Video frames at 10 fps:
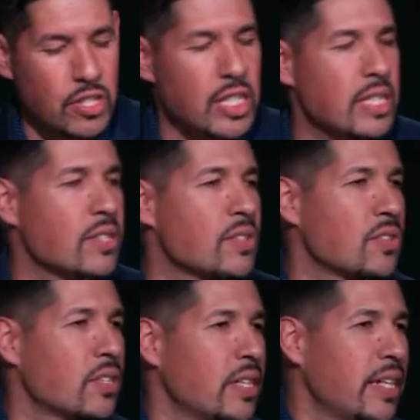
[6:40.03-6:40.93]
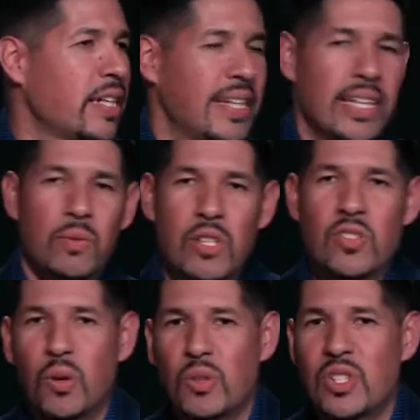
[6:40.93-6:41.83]
Jesus, it
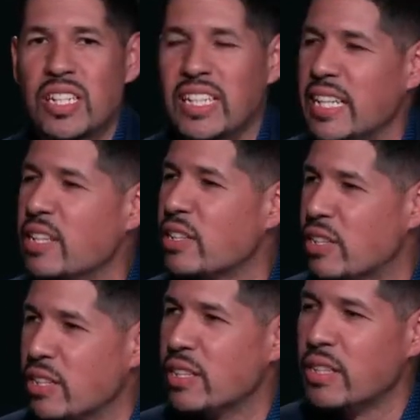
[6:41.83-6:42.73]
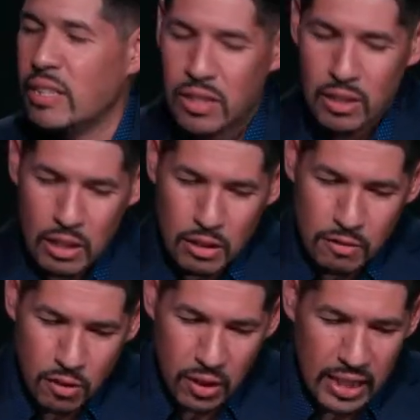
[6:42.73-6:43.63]
resulted in good
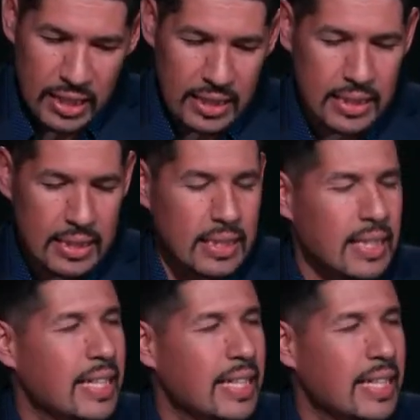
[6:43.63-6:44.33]
for us.